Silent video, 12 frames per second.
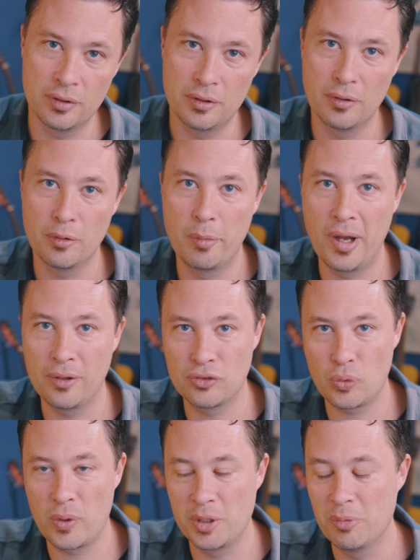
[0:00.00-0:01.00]
you know about
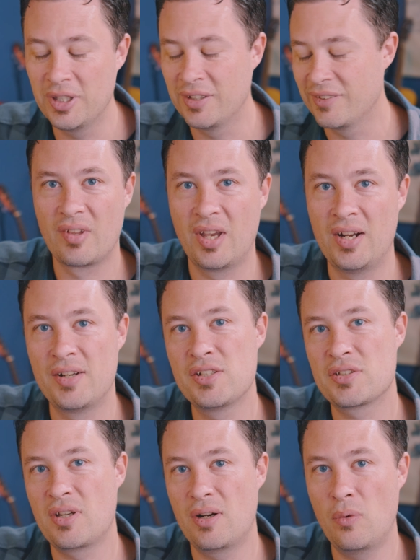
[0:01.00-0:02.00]
20 minutes and I
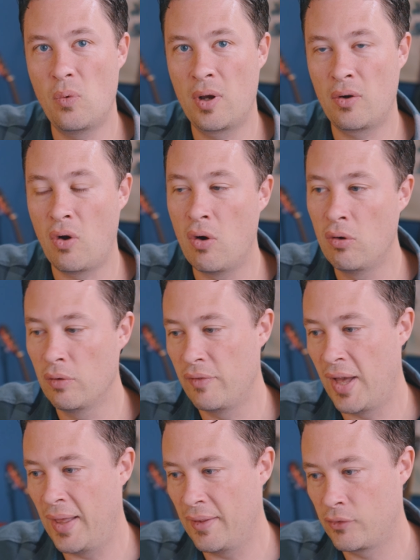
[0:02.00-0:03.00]
just kind of want all of
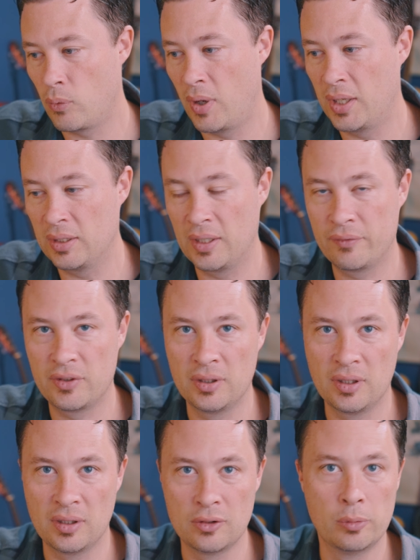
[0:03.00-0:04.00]
that that's why I left it
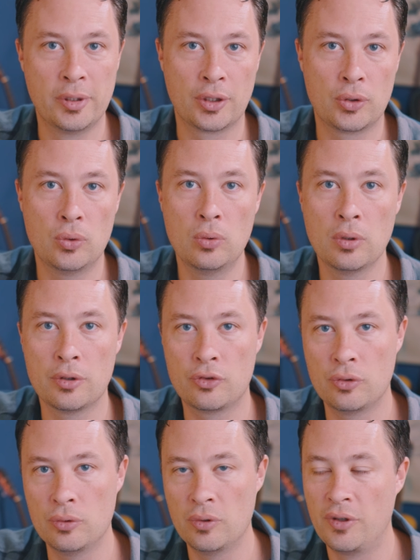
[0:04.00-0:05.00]
a little bit cooler
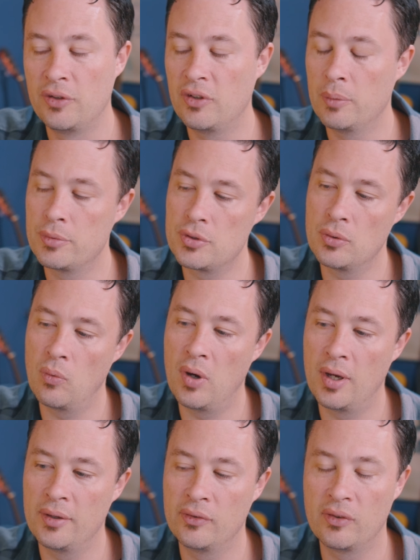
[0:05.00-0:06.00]
too and the temperature
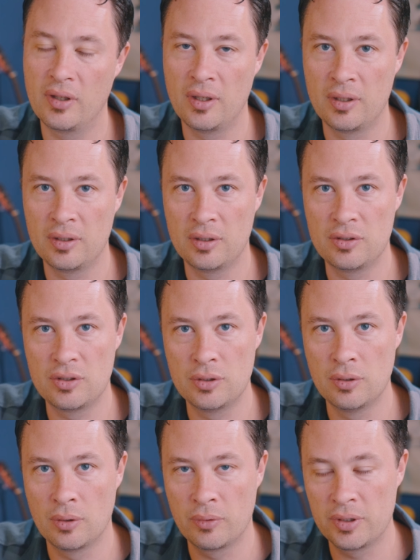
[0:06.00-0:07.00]
wise and it you
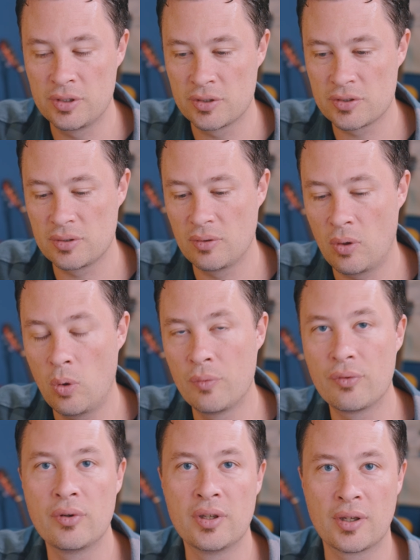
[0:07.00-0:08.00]
know it just
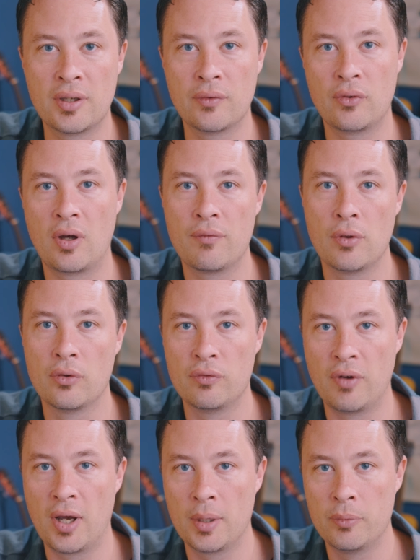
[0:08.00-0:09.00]
hopefully it gives off those
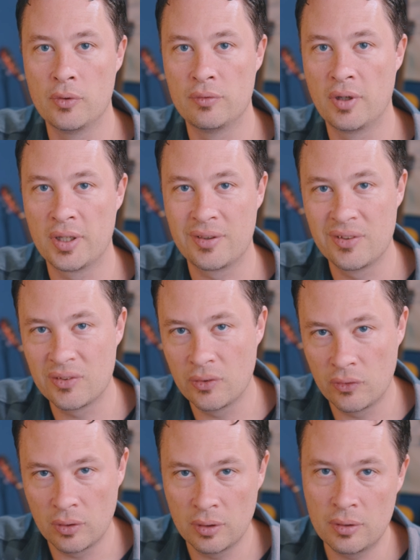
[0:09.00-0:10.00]
vibes of like this
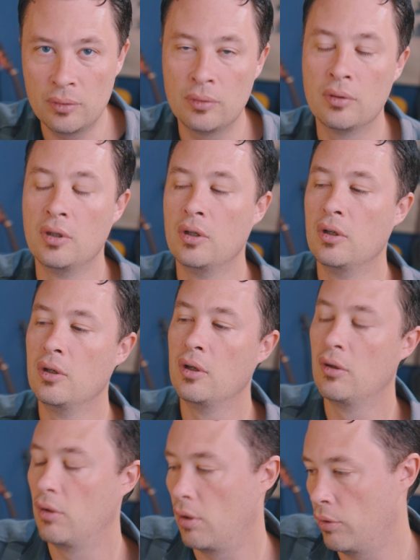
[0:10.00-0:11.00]
is a little
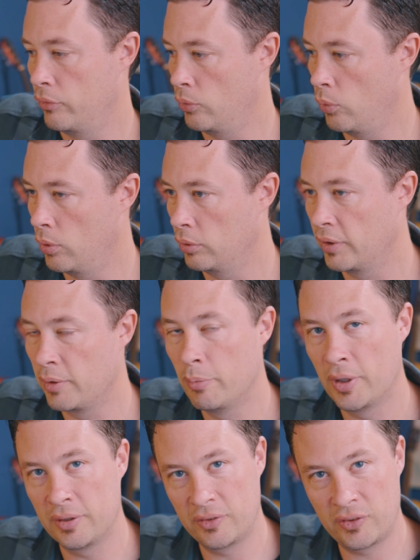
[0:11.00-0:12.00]
otherworldly
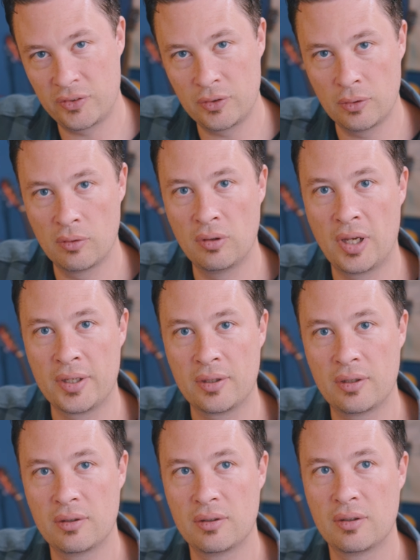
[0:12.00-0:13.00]
but still
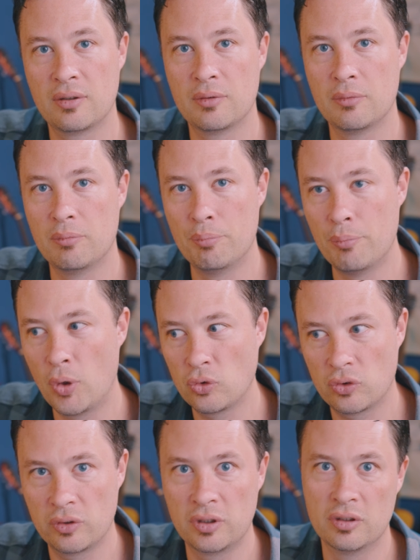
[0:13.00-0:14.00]
like
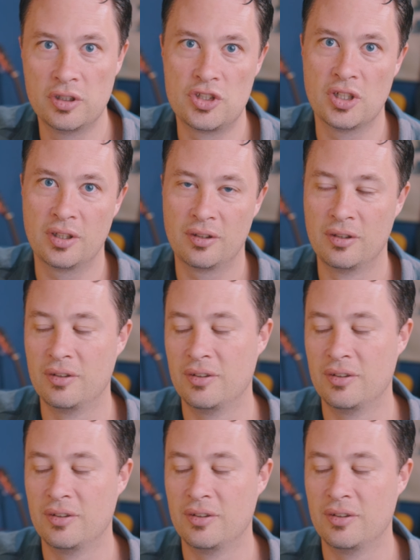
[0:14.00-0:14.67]
mostly legit